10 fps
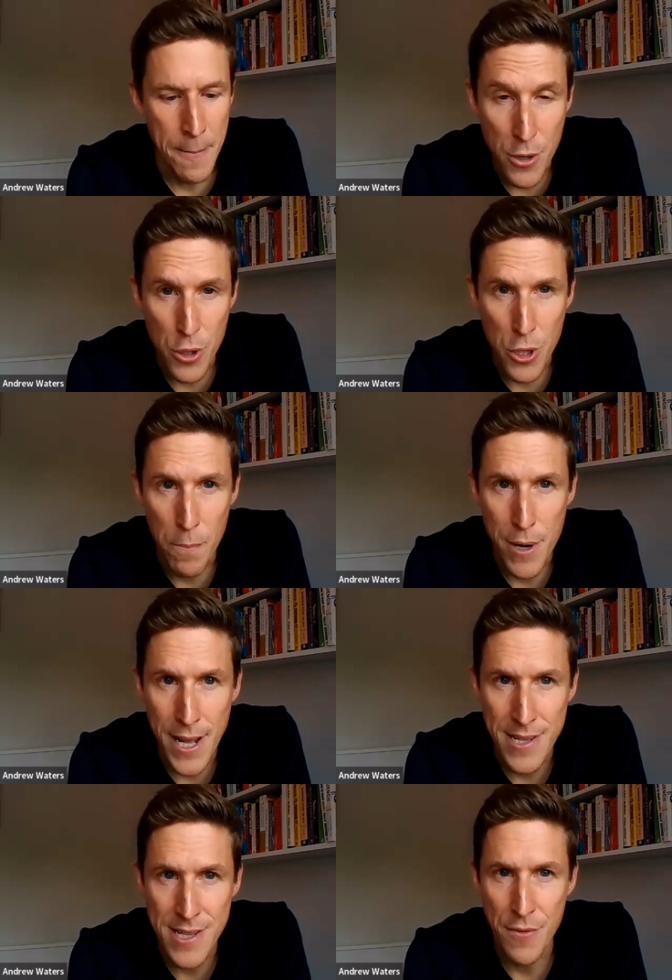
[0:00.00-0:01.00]
You then got the
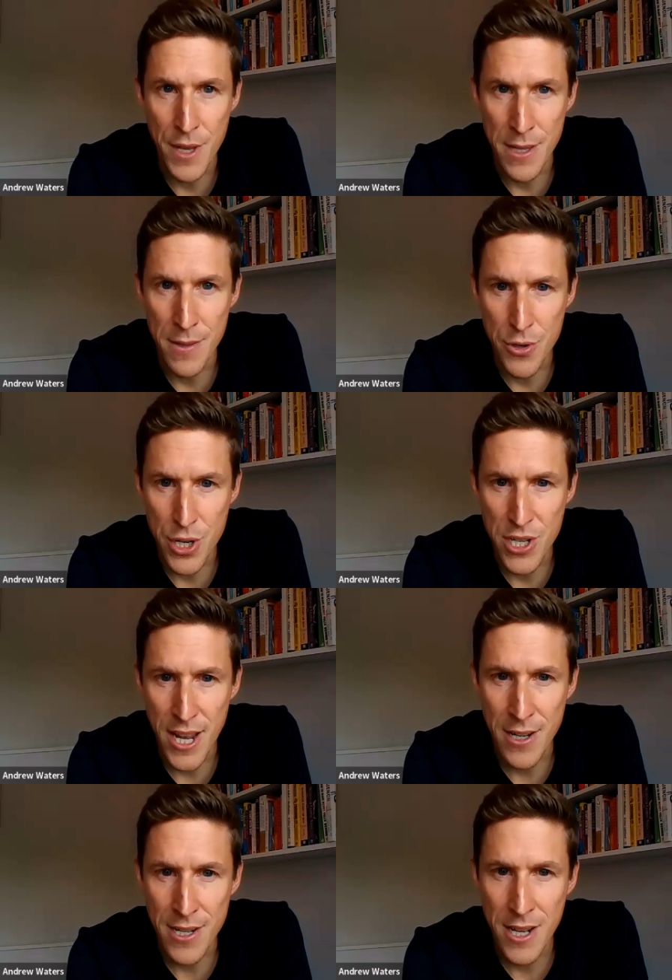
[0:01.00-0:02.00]
complexity of the industry
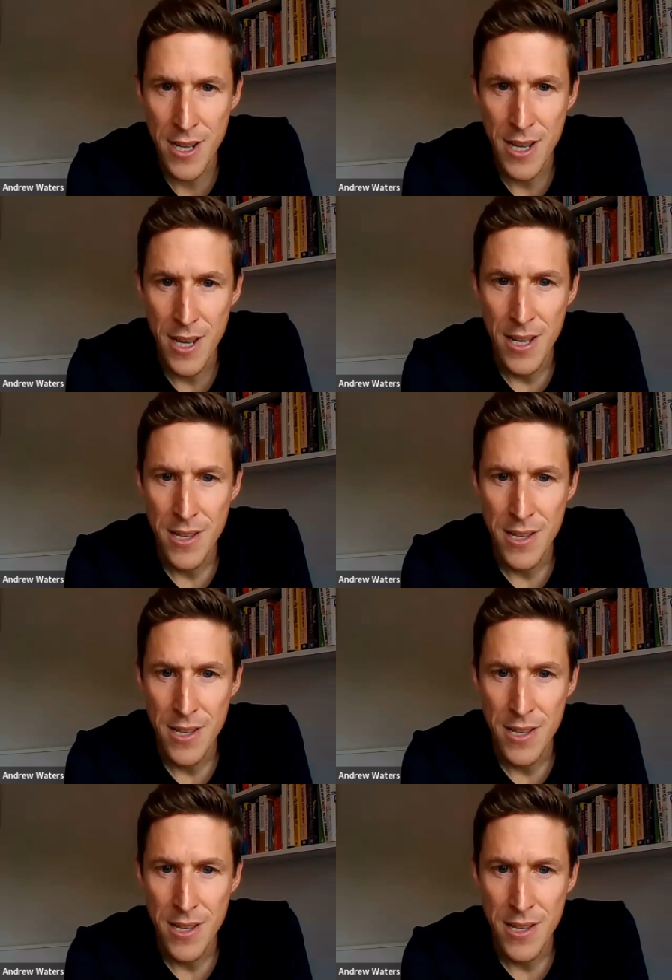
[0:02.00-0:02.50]
sector.